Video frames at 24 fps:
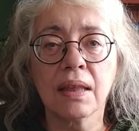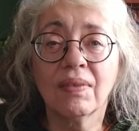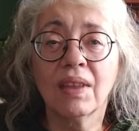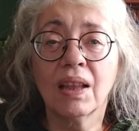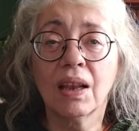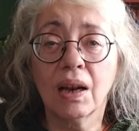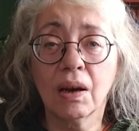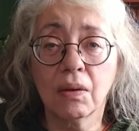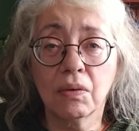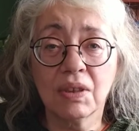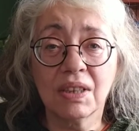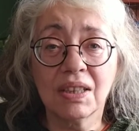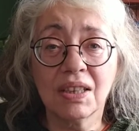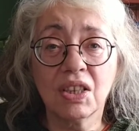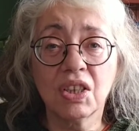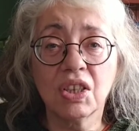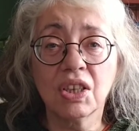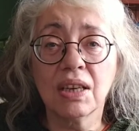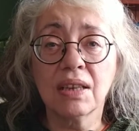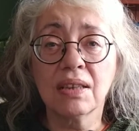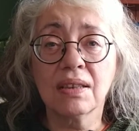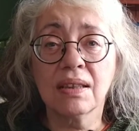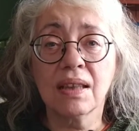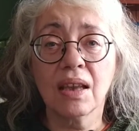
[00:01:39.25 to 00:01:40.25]
then I would
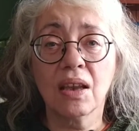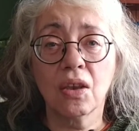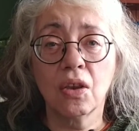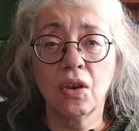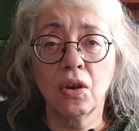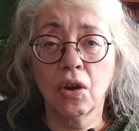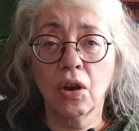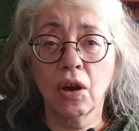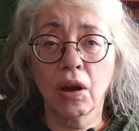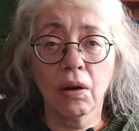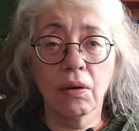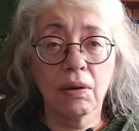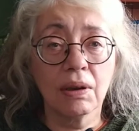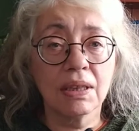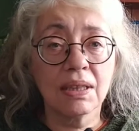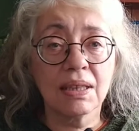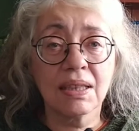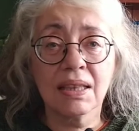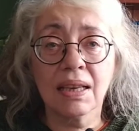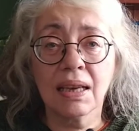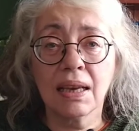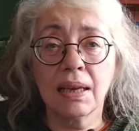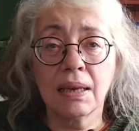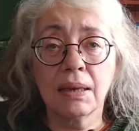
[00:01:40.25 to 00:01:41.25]
suggest that you go and
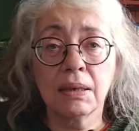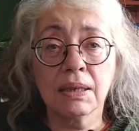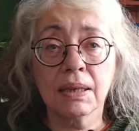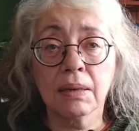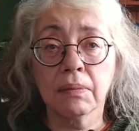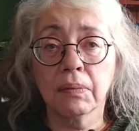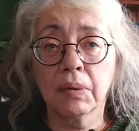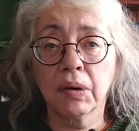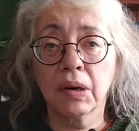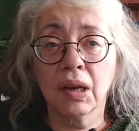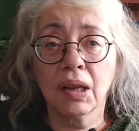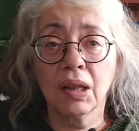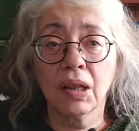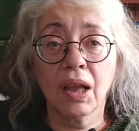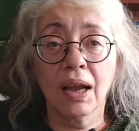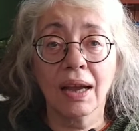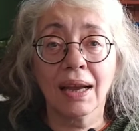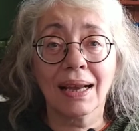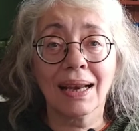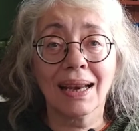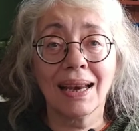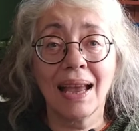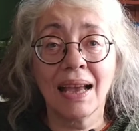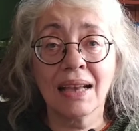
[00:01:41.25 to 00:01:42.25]
see somebody
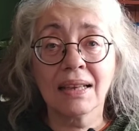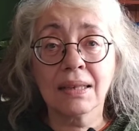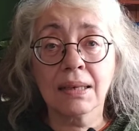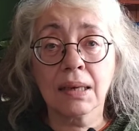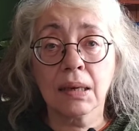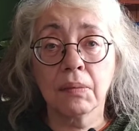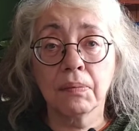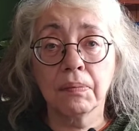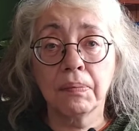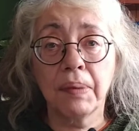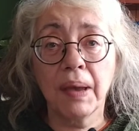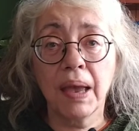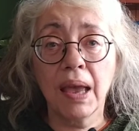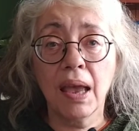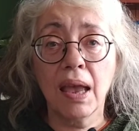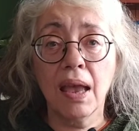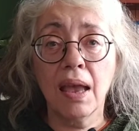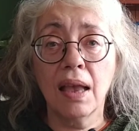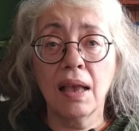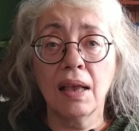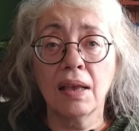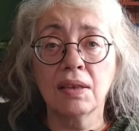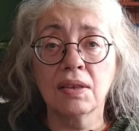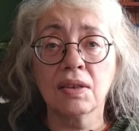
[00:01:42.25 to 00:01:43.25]
like NAS
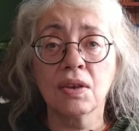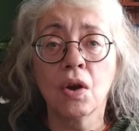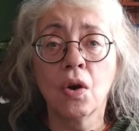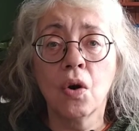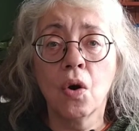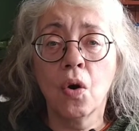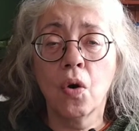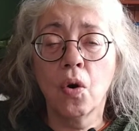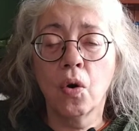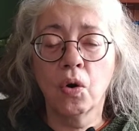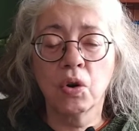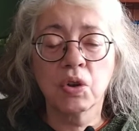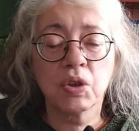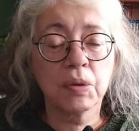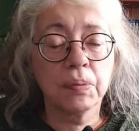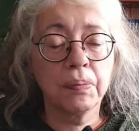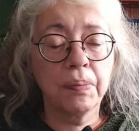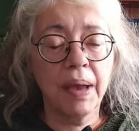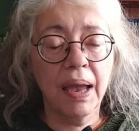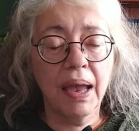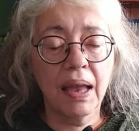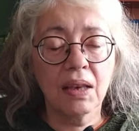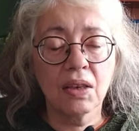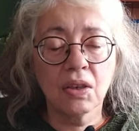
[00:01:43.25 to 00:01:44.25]
Compares or
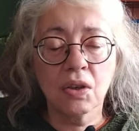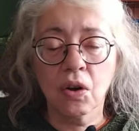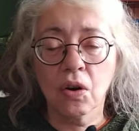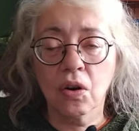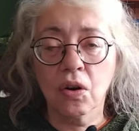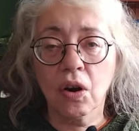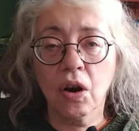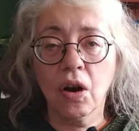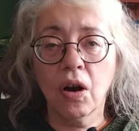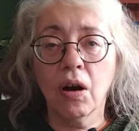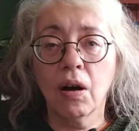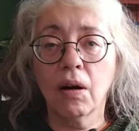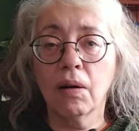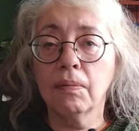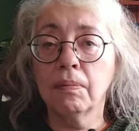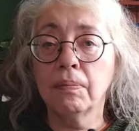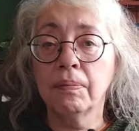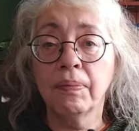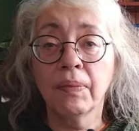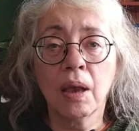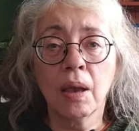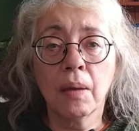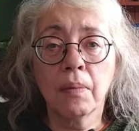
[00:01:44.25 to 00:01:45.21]
span.com,